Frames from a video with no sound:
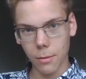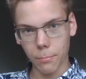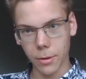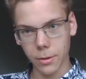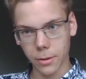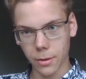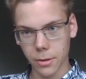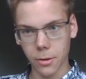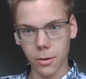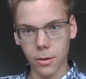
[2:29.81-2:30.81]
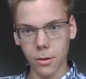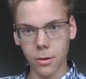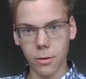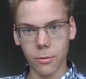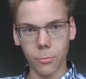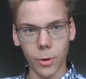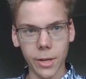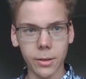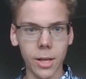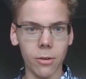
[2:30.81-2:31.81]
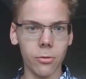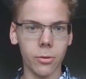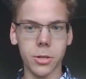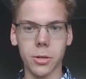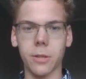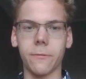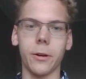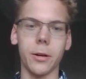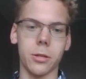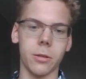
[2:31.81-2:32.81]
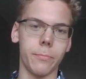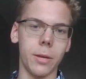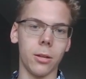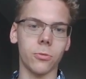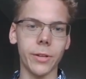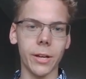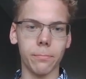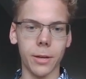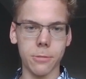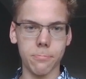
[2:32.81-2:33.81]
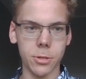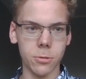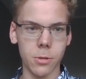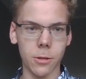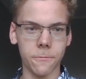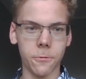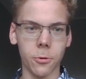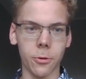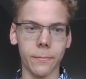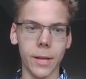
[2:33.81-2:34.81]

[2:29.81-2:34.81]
but the white now justifies the b3 and plays bishop c4.